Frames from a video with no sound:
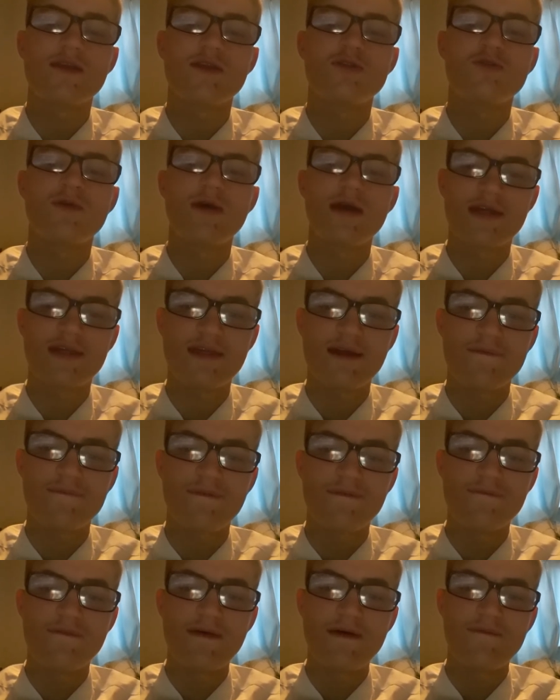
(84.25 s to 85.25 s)
the
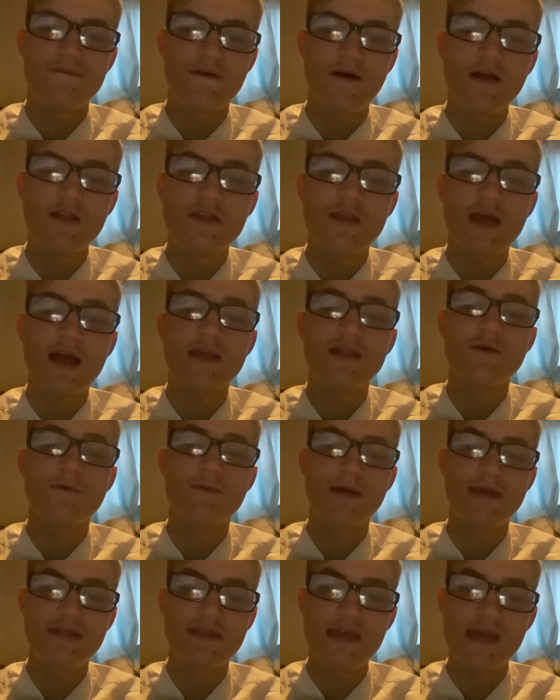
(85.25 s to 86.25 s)
27th. That's the
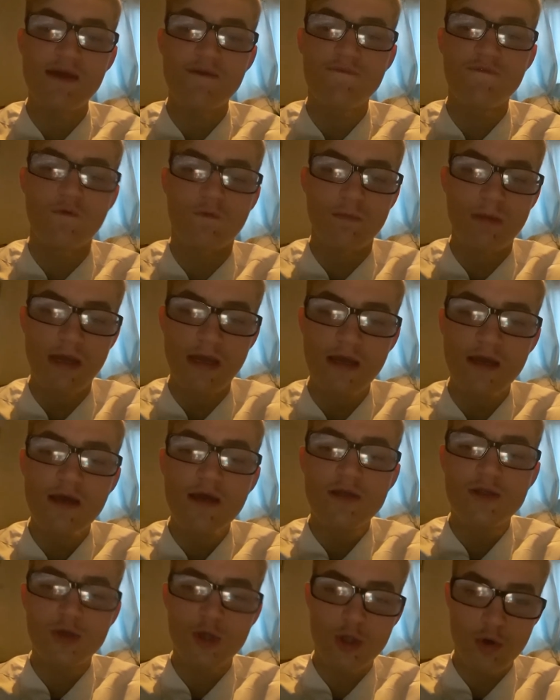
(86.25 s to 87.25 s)
right date for me
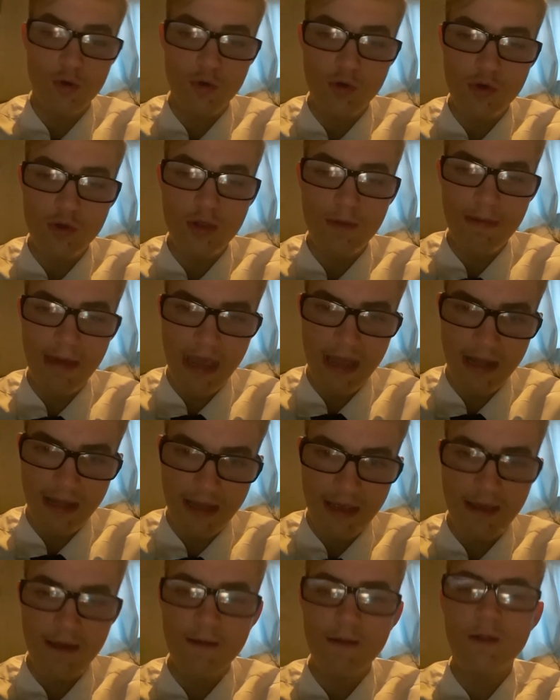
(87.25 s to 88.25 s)
to show you the
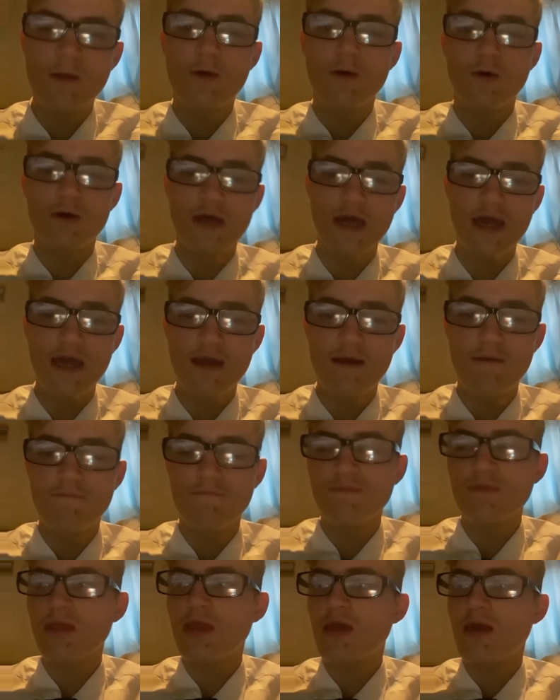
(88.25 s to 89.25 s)
belly. Okay.
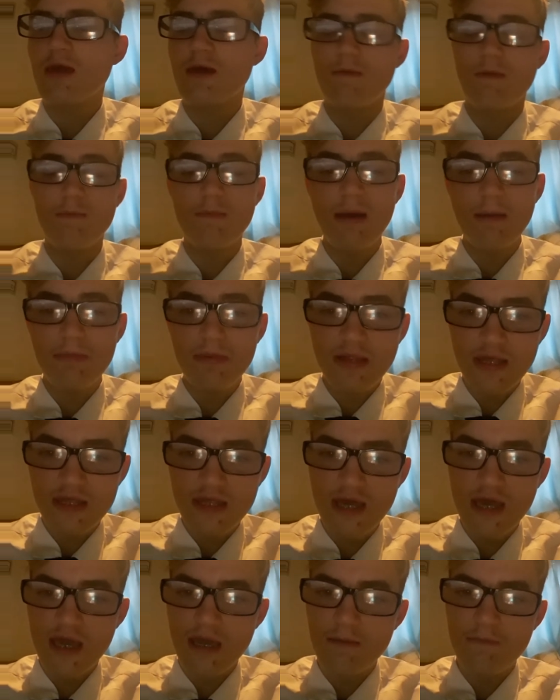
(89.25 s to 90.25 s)
And it might be the
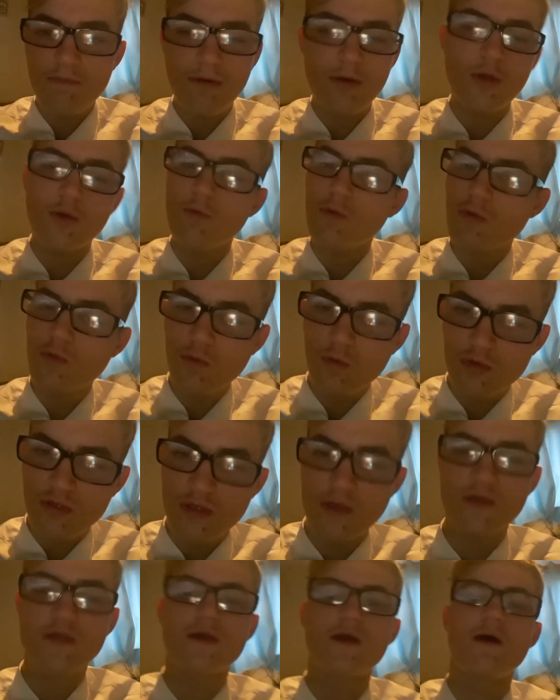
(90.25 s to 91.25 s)
same, but you won't notice